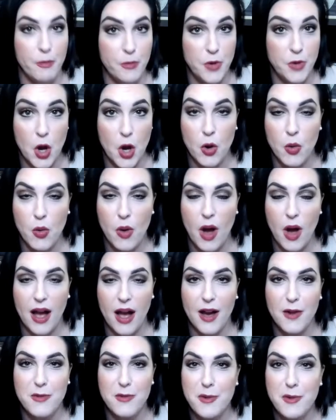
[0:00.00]
No
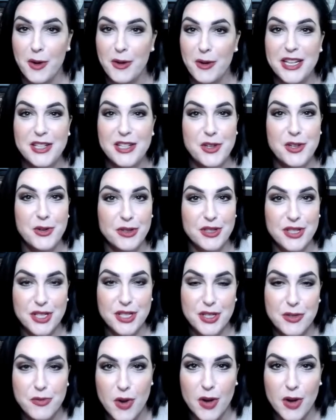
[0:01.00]
worries, you are
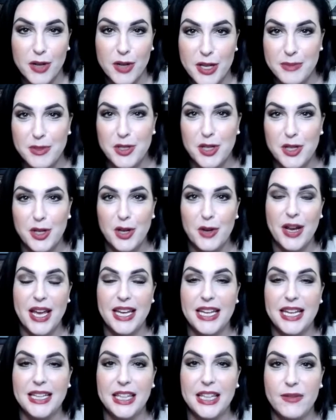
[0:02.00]
still welcome to go
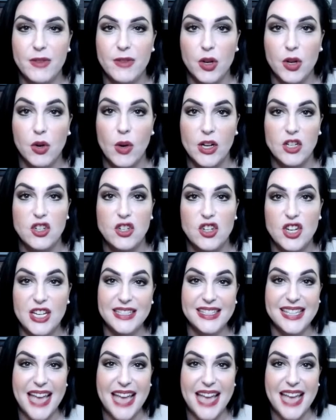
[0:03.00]
ahead and leave your
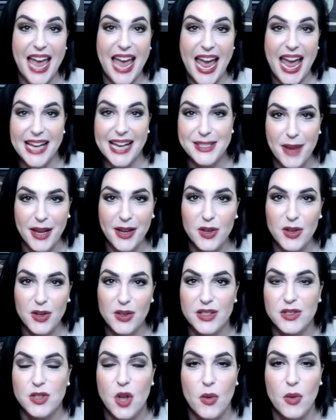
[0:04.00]
questions as Michael
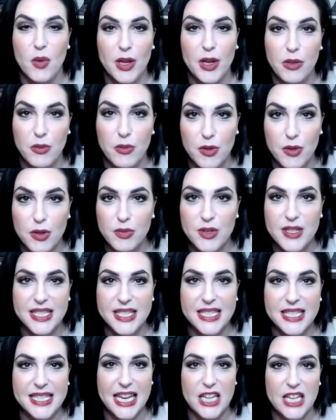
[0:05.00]
is going through the
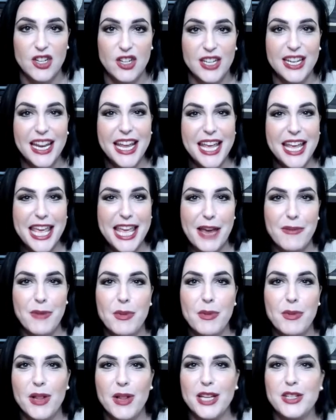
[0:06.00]
presentation, and we
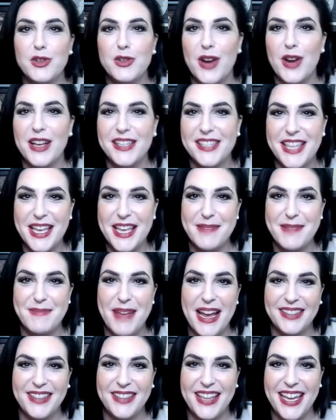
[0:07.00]
will address them
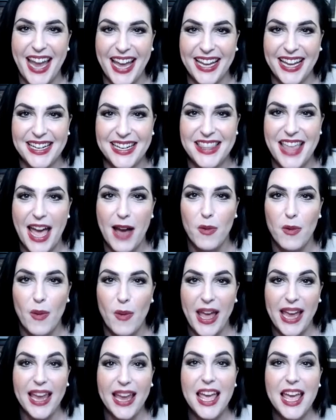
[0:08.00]
at the end. That
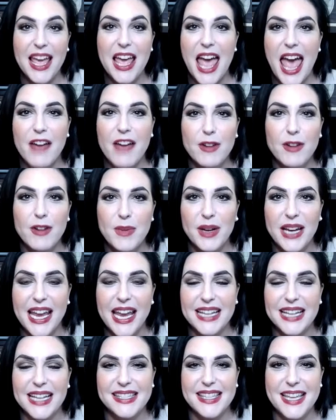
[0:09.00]
way, everybody
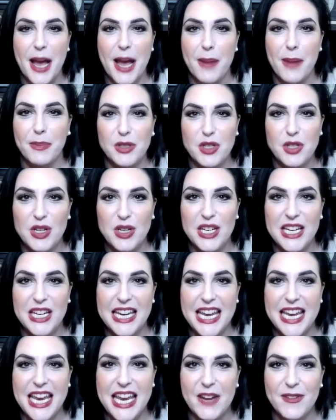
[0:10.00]
has the
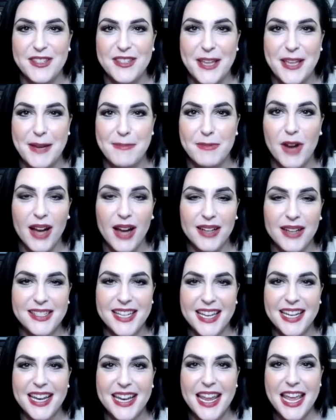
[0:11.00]
opportunity to hear the same
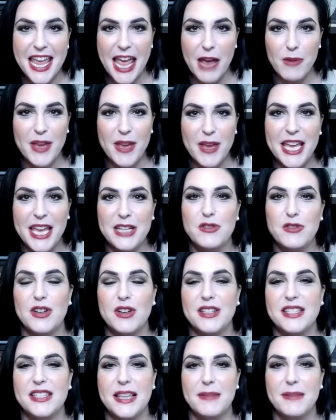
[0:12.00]
content and we can
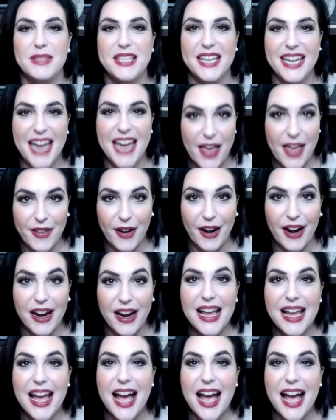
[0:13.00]
address them together.